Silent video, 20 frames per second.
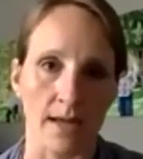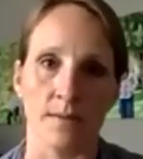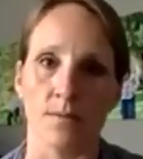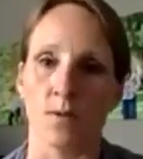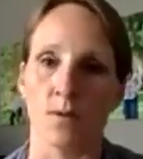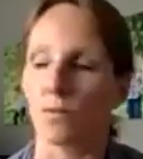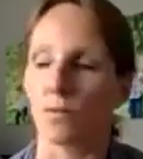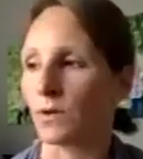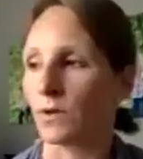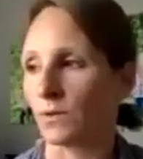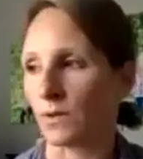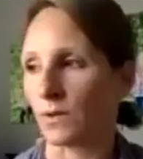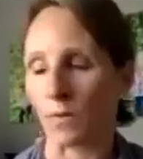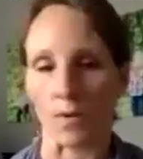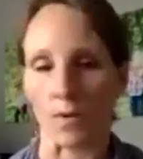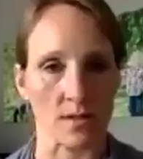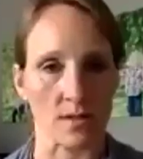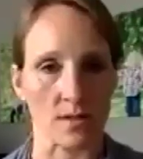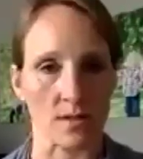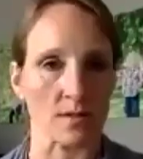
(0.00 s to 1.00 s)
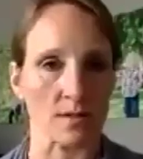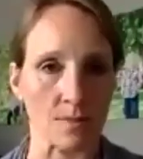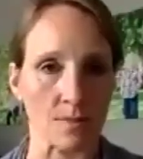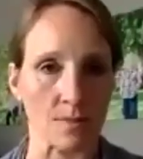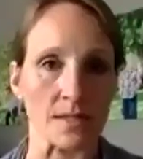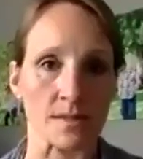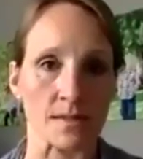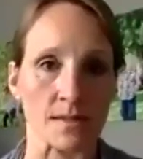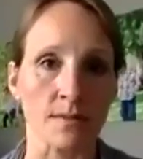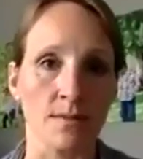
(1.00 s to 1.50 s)
and more importantly, what to
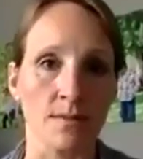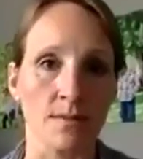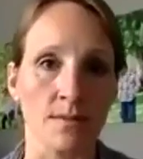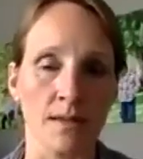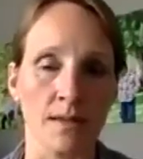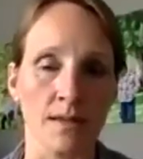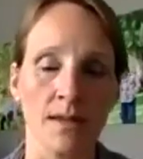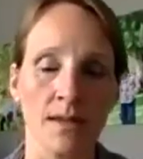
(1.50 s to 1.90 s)
replace it with